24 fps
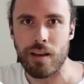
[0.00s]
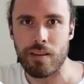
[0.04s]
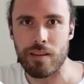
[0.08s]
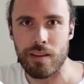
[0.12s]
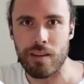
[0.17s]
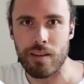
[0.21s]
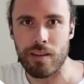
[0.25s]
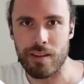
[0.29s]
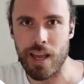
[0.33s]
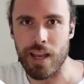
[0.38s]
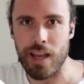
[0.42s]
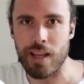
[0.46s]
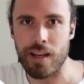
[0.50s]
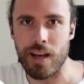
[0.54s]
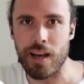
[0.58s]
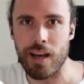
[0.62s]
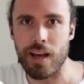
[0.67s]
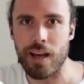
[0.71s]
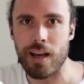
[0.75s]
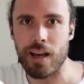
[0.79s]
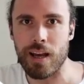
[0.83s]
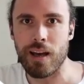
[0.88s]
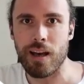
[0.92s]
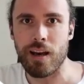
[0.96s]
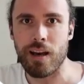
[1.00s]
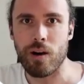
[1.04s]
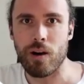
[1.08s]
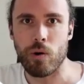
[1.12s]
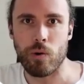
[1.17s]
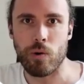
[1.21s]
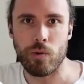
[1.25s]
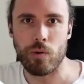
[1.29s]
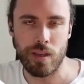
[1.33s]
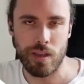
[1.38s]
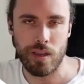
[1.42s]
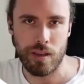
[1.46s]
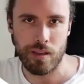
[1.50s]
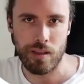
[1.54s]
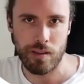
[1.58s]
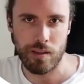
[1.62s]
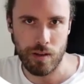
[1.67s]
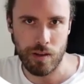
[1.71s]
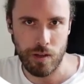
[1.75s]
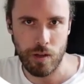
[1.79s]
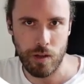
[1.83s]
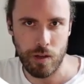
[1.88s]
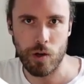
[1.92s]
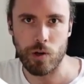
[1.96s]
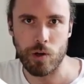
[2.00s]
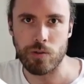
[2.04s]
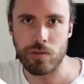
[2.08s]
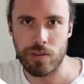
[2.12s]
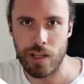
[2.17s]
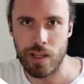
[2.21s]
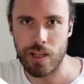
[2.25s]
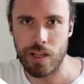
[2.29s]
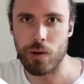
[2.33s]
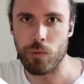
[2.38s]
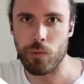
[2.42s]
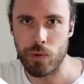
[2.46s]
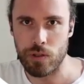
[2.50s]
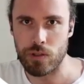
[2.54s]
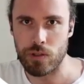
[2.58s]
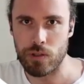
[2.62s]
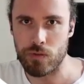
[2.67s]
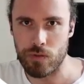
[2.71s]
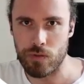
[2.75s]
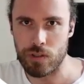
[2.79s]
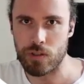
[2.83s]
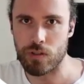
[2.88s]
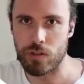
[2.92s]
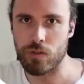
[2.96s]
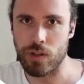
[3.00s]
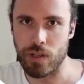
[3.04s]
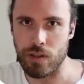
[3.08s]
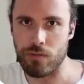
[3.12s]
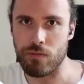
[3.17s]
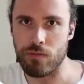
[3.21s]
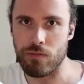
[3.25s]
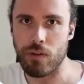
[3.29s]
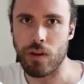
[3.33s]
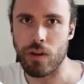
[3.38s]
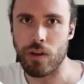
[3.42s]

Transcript: the data or the nodes that I want to retrieve